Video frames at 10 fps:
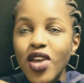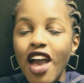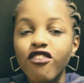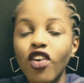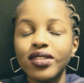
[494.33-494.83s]

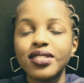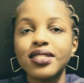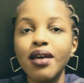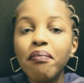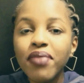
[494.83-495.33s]
have got
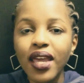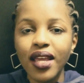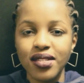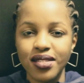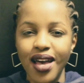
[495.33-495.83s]
something
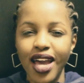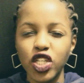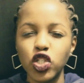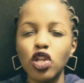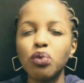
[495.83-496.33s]
inside
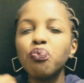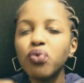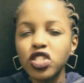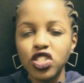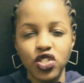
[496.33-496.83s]
you that
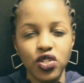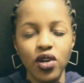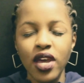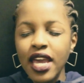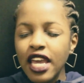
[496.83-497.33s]
pushes you.
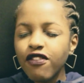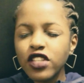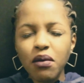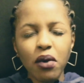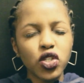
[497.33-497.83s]
If
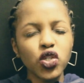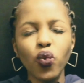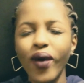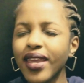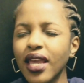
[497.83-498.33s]
it's about you
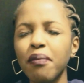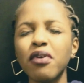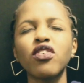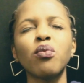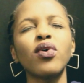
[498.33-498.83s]
waking up
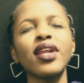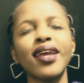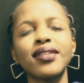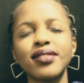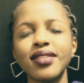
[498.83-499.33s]
every morning
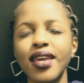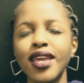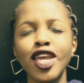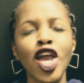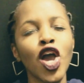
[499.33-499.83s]
and
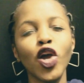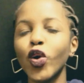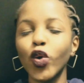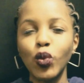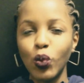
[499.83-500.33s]
say,
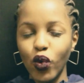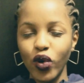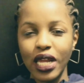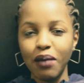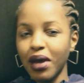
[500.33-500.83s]
good
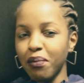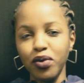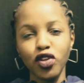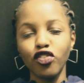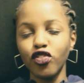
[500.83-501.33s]
morning, my
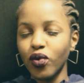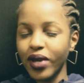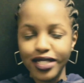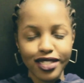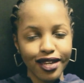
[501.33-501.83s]
beautiful,
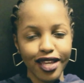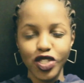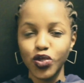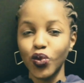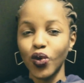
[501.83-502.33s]

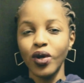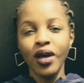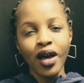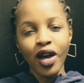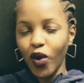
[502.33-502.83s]
intellectual,
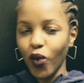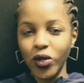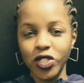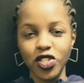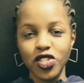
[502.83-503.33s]

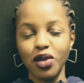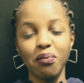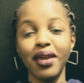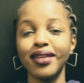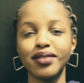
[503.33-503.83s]
gorgeous,
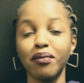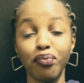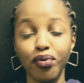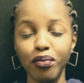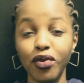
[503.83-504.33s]
amazing
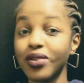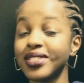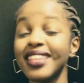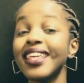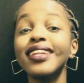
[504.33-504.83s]

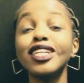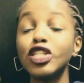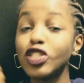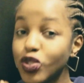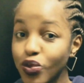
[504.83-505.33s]
primrose, then
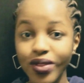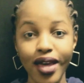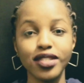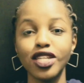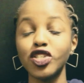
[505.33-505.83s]
do
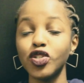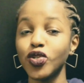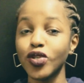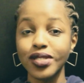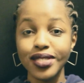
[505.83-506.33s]
that to
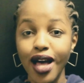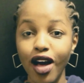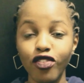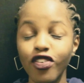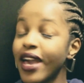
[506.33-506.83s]

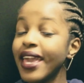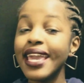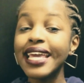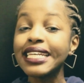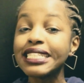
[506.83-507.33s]
yourself.
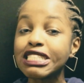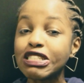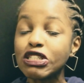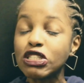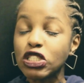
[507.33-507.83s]
It is
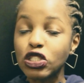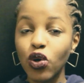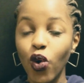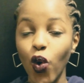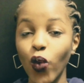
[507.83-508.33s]
good to
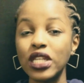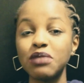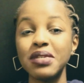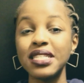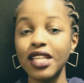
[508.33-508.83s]
always
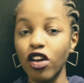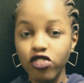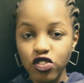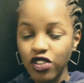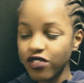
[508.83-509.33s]
be
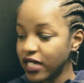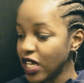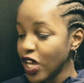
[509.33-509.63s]
self-driven.